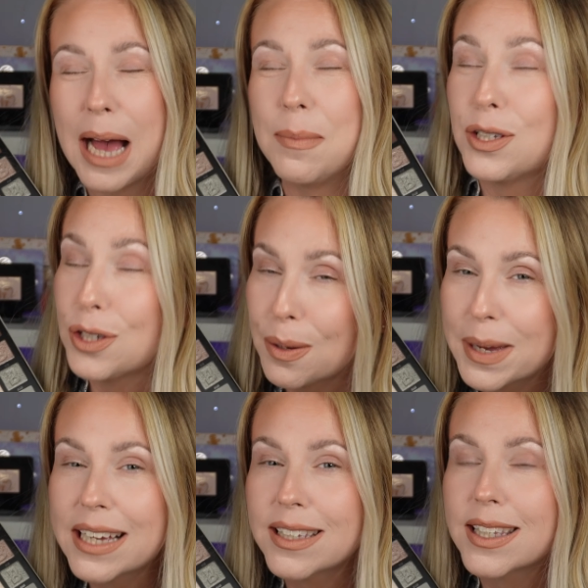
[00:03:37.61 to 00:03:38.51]
I'm
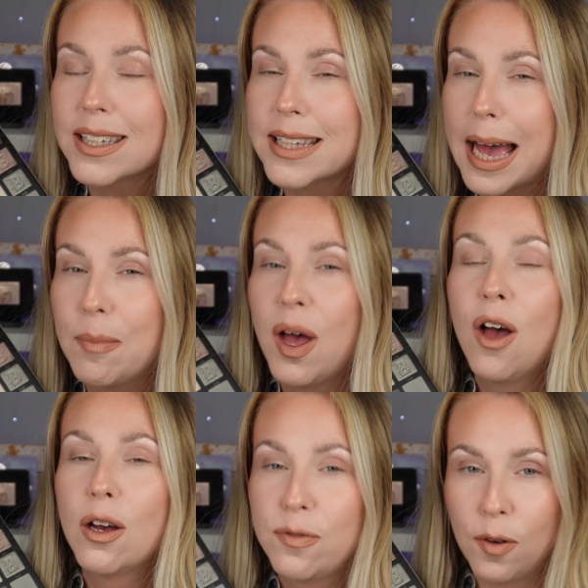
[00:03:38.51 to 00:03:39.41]
assuming it's the same
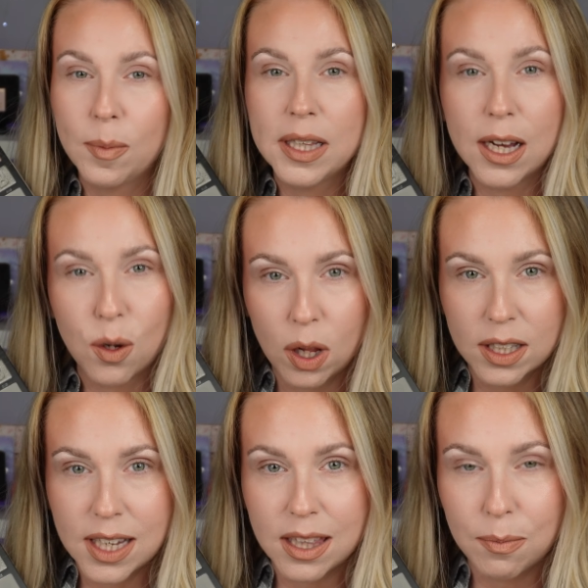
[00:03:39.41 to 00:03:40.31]
formula and
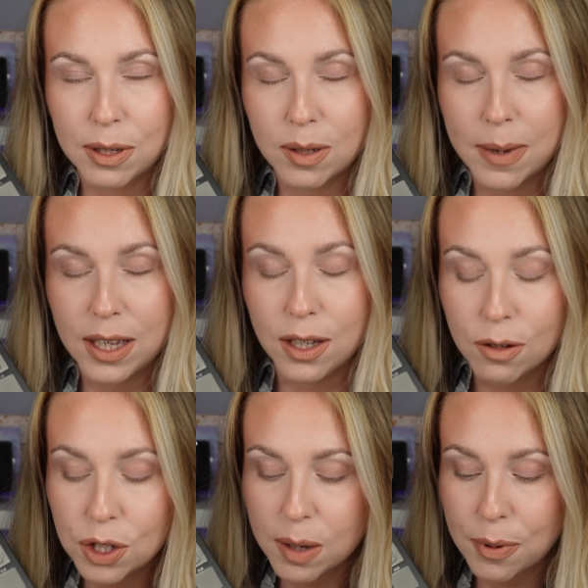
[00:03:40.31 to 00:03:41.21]
quality that Beauty Bay
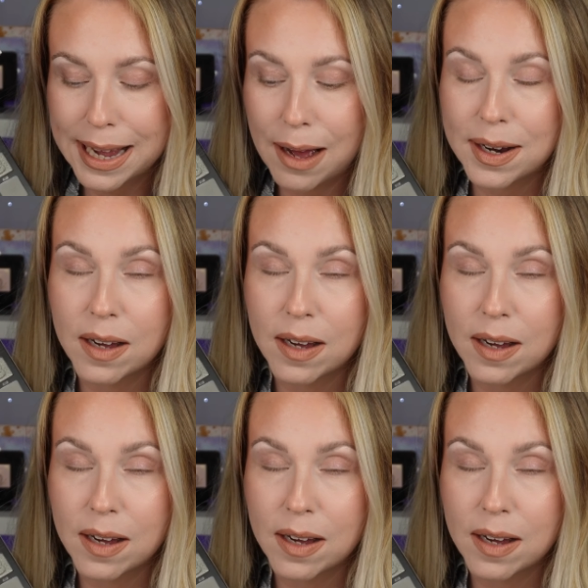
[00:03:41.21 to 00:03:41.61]
usually bring out,